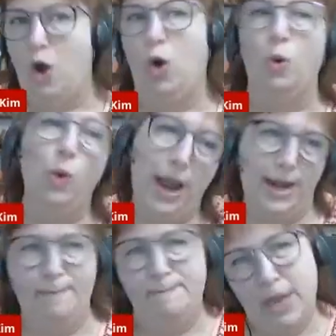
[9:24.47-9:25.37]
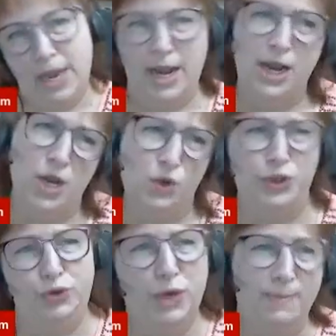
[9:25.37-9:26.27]
oh, wait a minute,
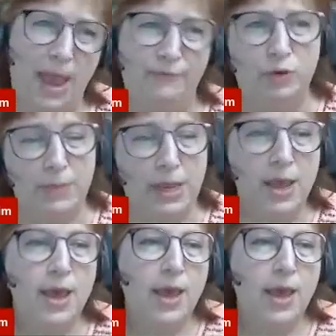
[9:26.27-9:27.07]
don't you come after me.